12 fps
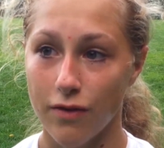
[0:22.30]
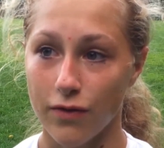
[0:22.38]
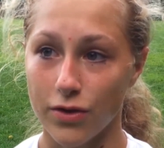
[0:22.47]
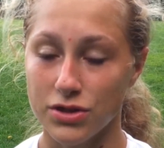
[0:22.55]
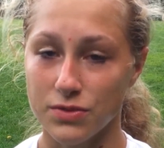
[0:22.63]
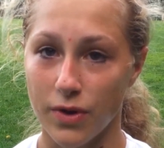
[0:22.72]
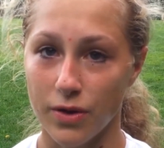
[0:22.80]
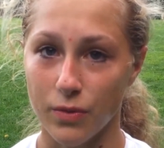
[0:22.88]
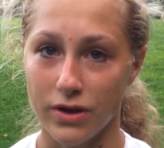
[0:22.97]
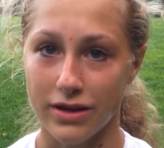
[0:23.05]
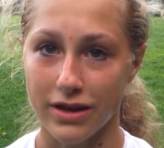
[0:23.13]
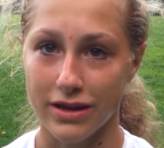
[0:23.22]
First one
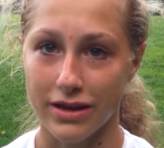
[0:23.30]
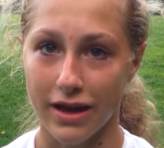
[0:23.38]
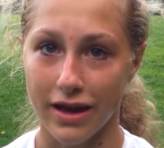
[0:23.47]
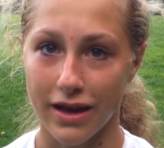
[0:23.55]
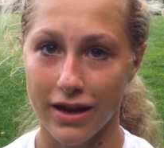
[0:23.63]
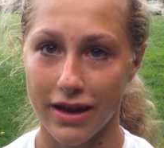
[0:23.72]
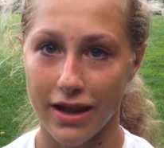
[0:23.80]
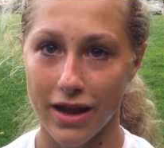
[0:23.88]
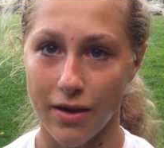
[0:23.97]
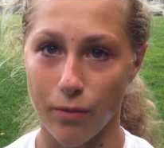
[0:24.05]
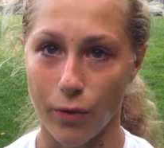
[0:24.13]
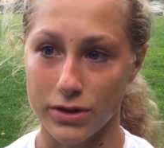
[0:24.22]
we did get,
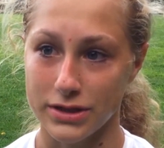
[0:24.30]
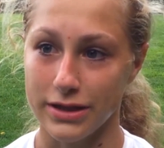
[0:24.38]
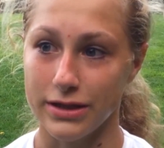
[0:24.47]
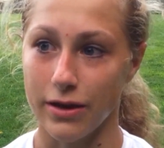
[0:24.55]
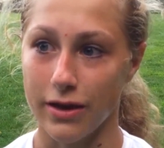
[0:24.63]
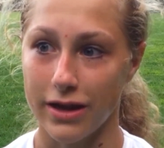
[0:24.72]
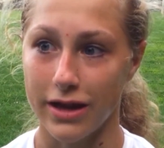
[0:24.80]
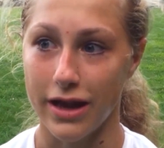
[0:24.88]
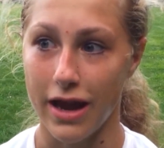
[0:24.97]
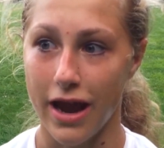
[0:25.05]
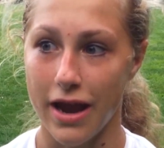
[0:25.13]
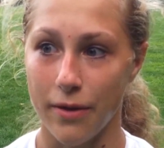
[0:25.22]
it wasn't lucky,
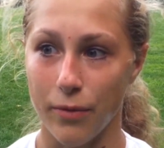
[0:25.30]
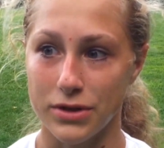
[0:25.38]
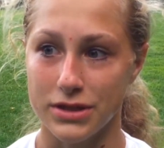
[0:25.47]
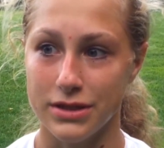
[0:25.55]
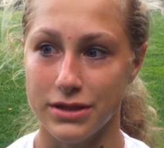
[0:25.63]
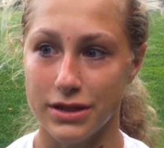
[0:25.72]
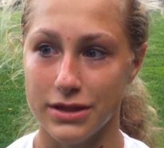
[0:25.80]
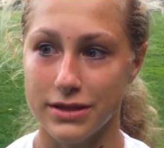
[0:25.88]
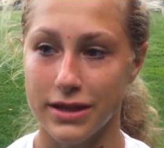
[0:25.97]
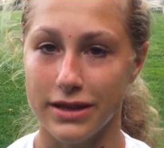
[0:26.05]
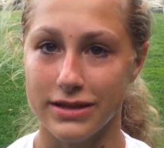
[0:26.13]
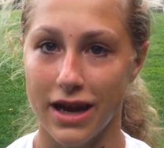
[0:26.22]
and it wasn't just
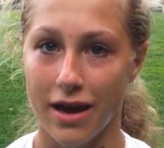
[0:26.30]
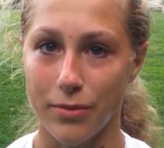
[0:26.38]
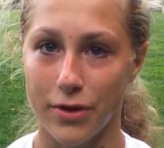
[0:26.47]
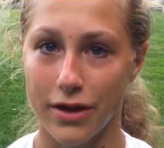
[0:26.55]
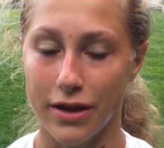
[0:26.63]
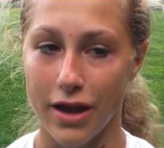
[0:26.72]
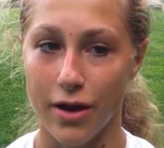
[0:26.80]
a tap-in.